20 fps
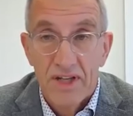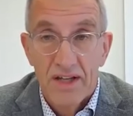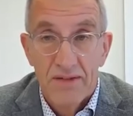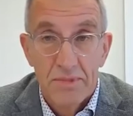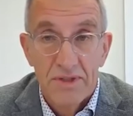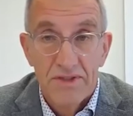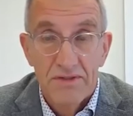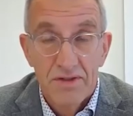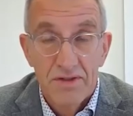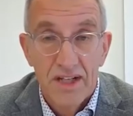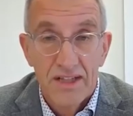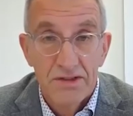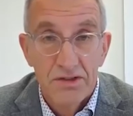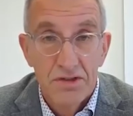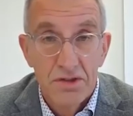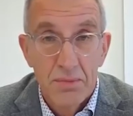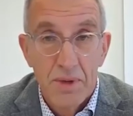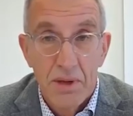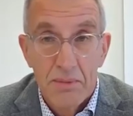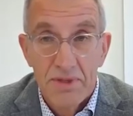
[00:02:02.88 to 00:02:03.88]
I've been trying to
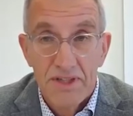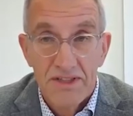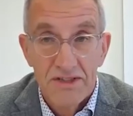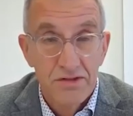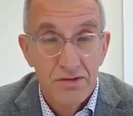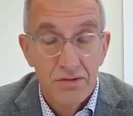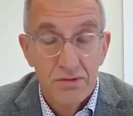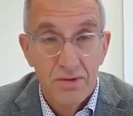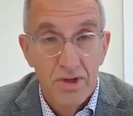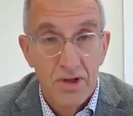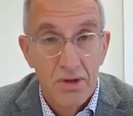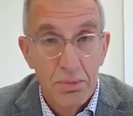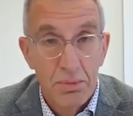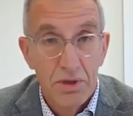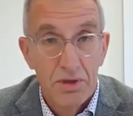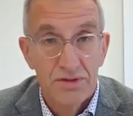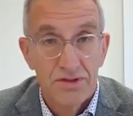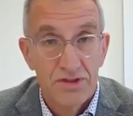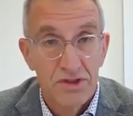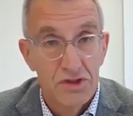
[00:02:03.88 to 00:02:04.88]
do my best to
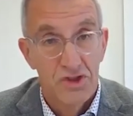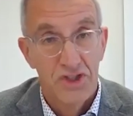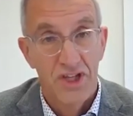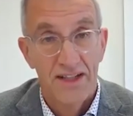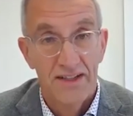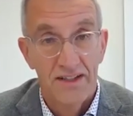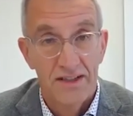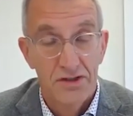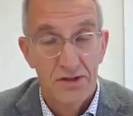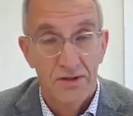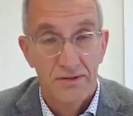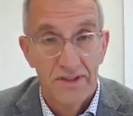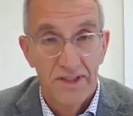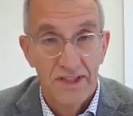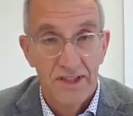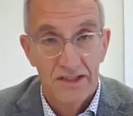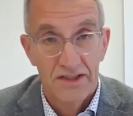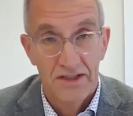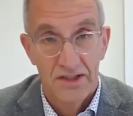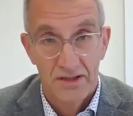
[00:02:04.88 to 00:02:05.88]
uphold the standards of
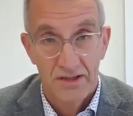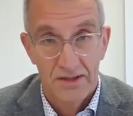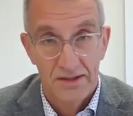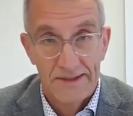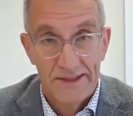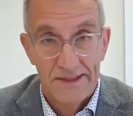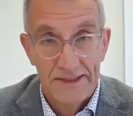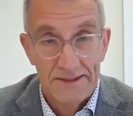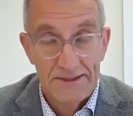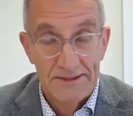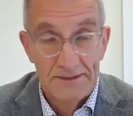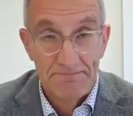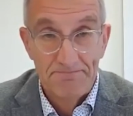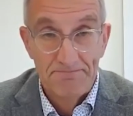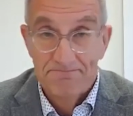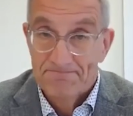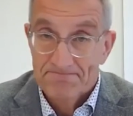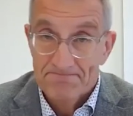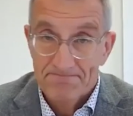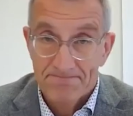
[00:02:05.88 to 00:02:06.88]
Dirksen. And um,
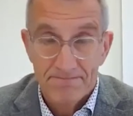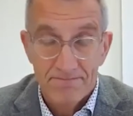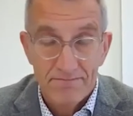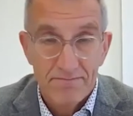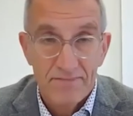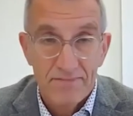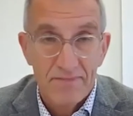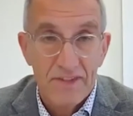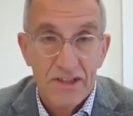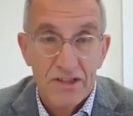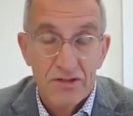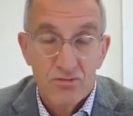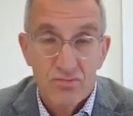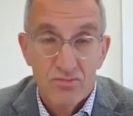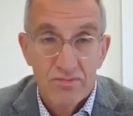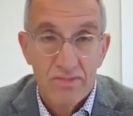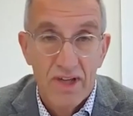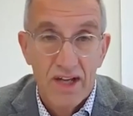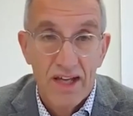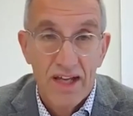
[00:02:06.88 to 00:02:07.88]

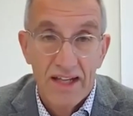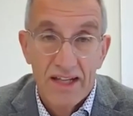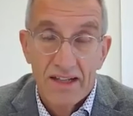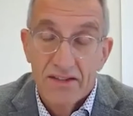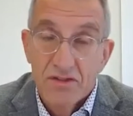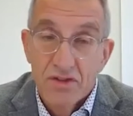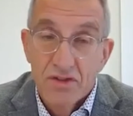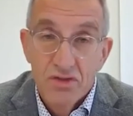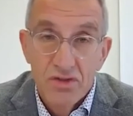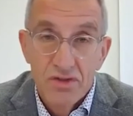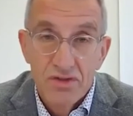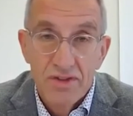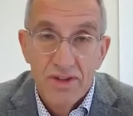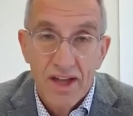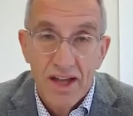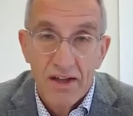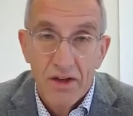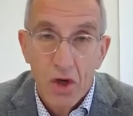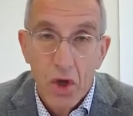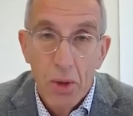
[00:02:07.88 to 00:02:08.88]
uh,
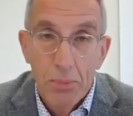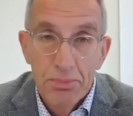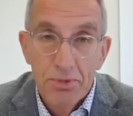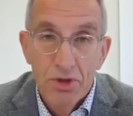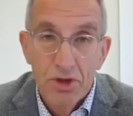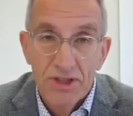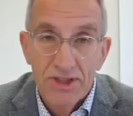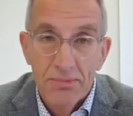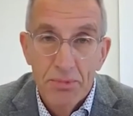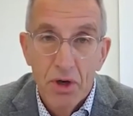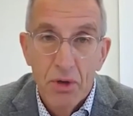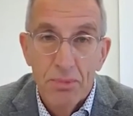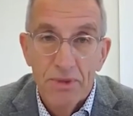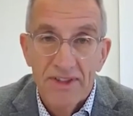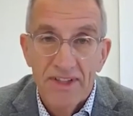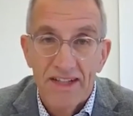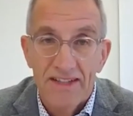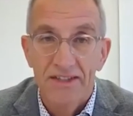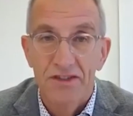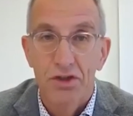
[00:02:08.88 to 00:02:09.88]
up till the moment
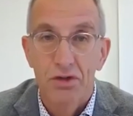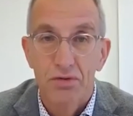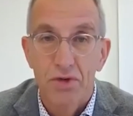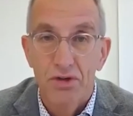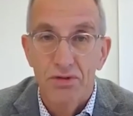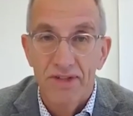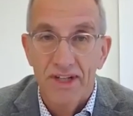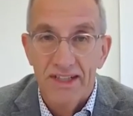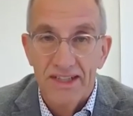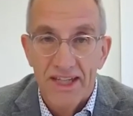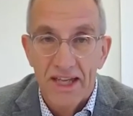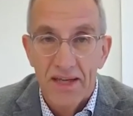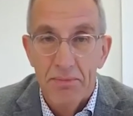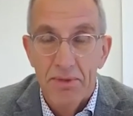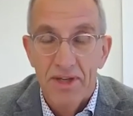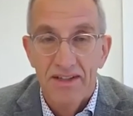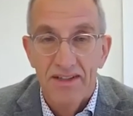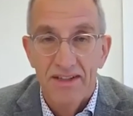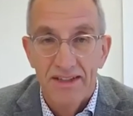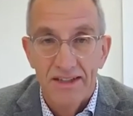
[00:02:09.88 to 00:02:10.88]
that Corona came
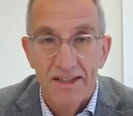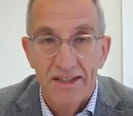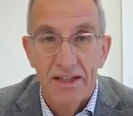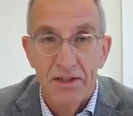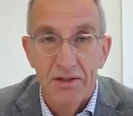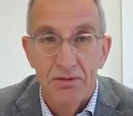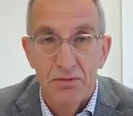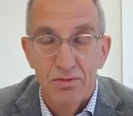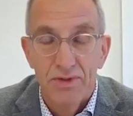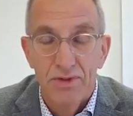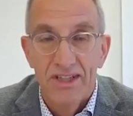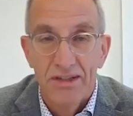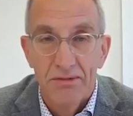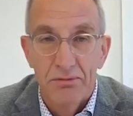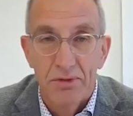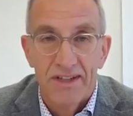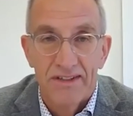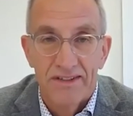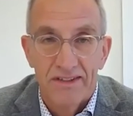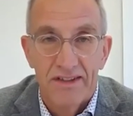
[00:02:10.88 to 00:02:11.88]
in, uh, it really
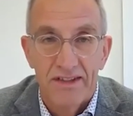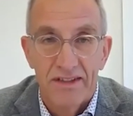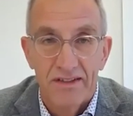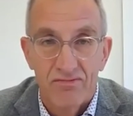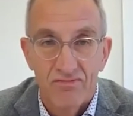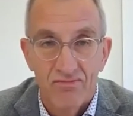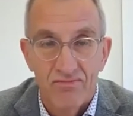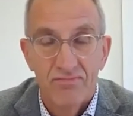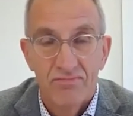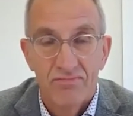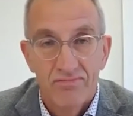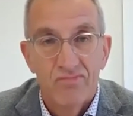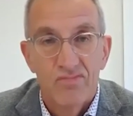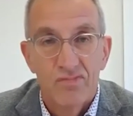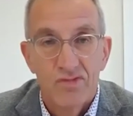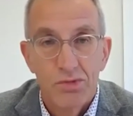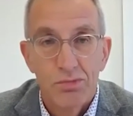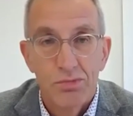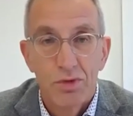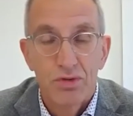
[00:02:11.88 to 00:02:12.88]
went um,
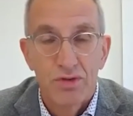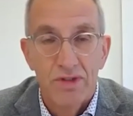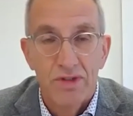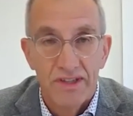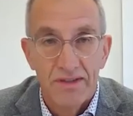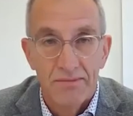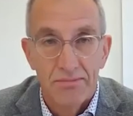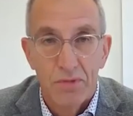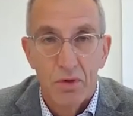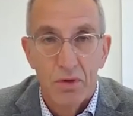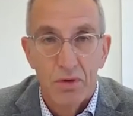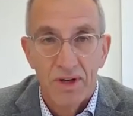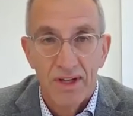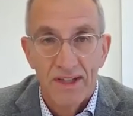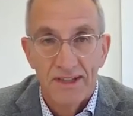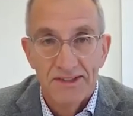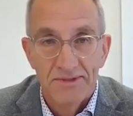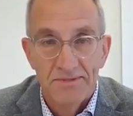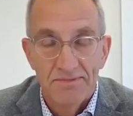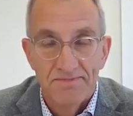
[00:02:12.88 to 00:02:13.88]
smoothly, more or less.